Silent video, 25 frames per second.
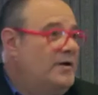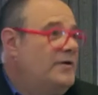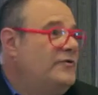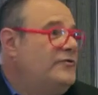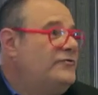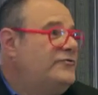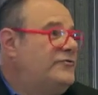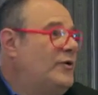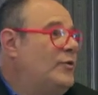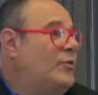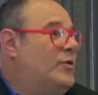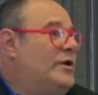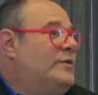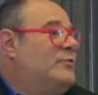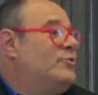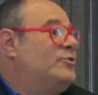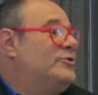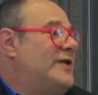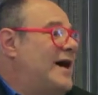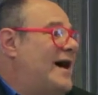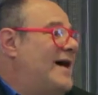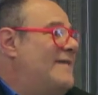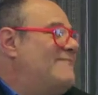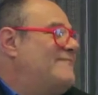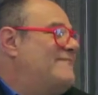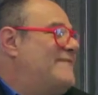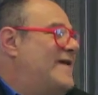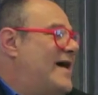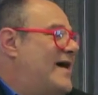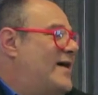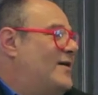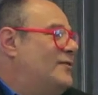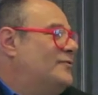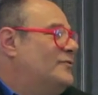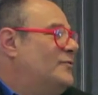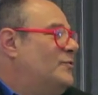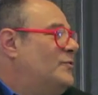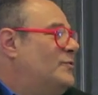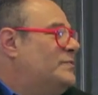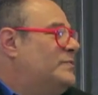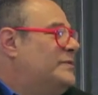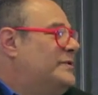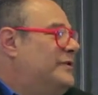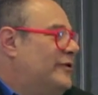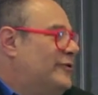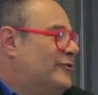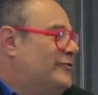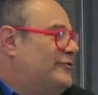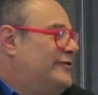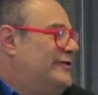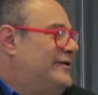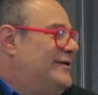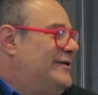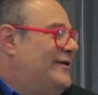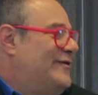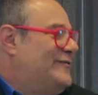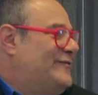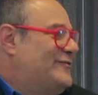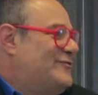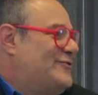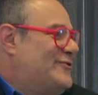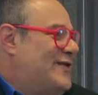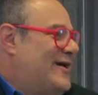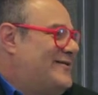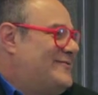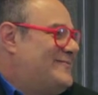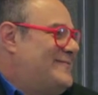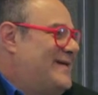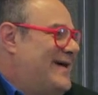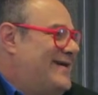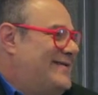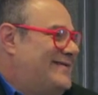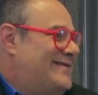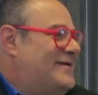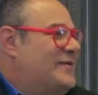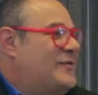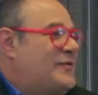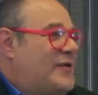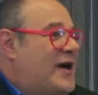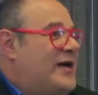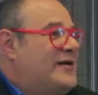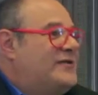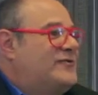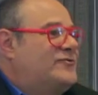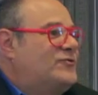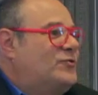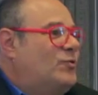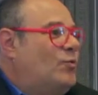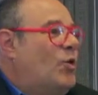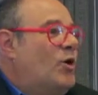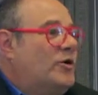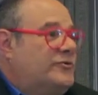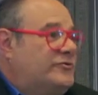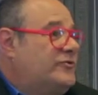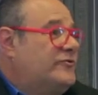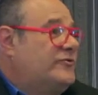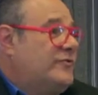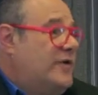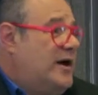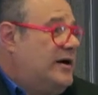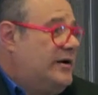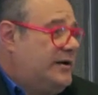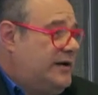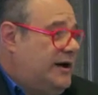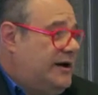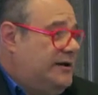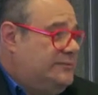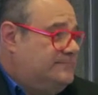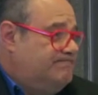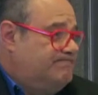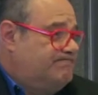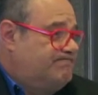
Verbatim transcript: So we were not found guilty of trespassing thanks to Walter Cronkite.